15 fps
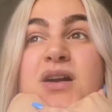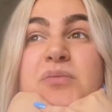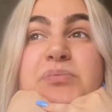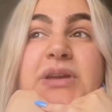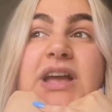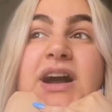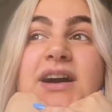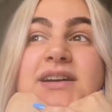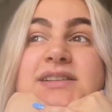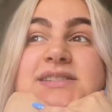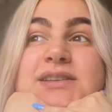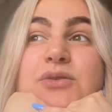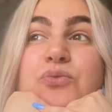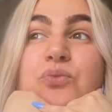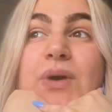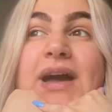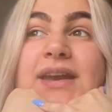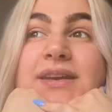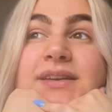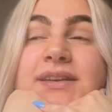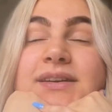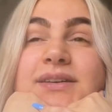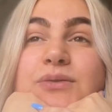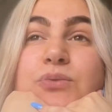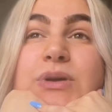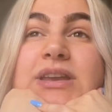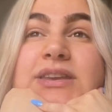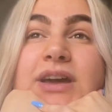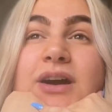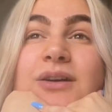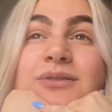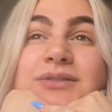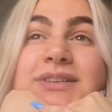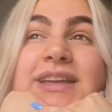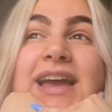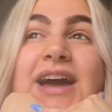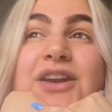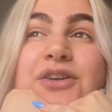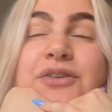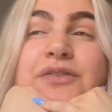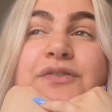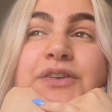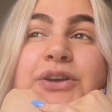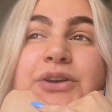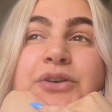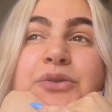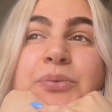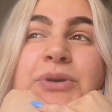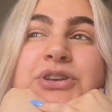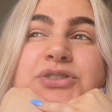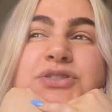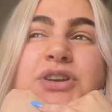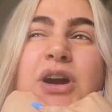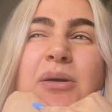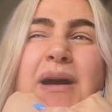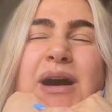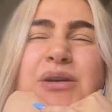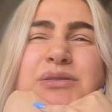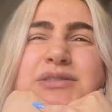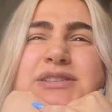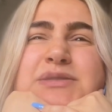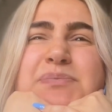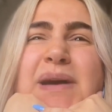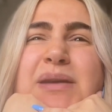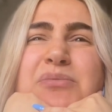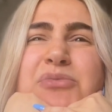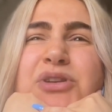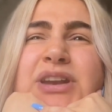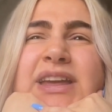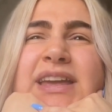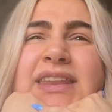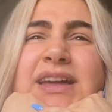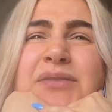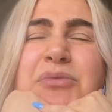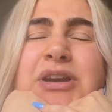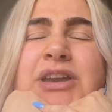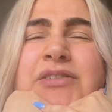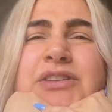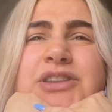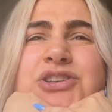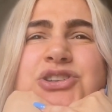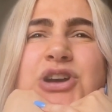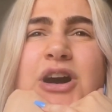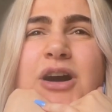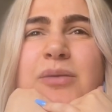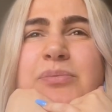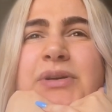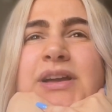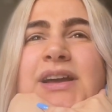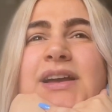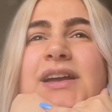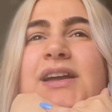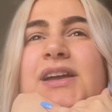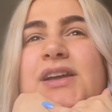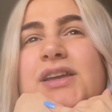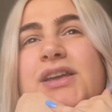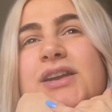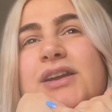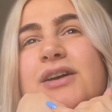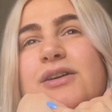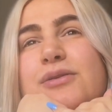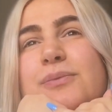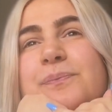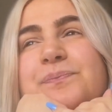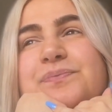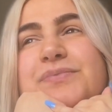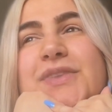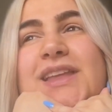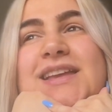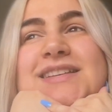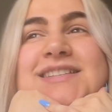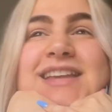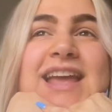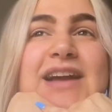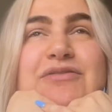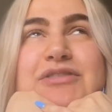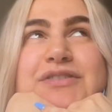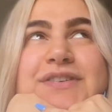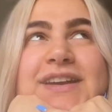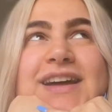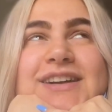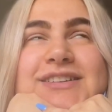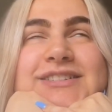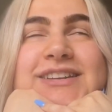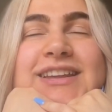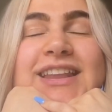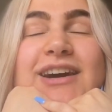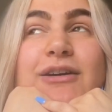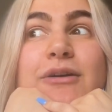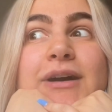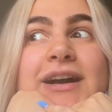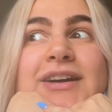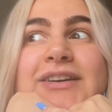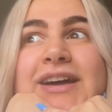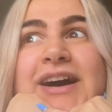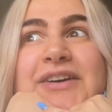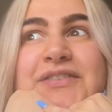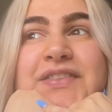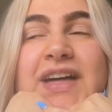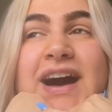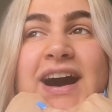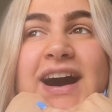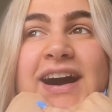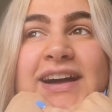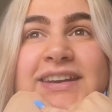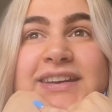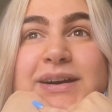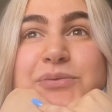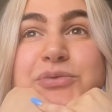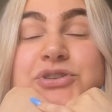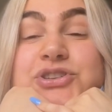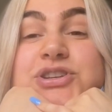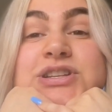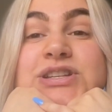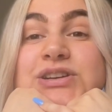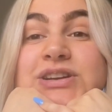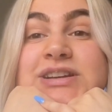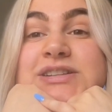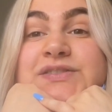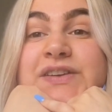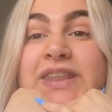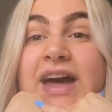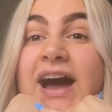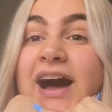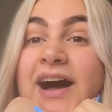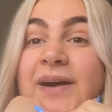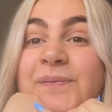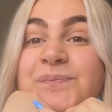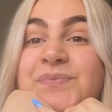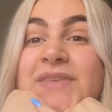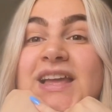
Because when we don't get enough food, we just go out and spend money. And then when you're at the shop, you know, you see everything else and you're like, oh, I could have that. And we're just suckers for that.